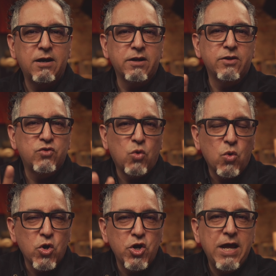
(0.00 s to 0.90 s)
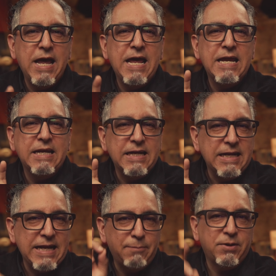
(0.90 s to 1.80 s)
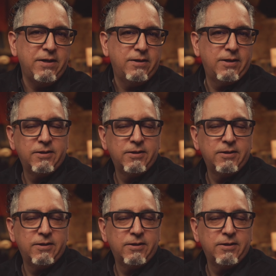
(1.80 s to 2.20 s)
on a torn napkin.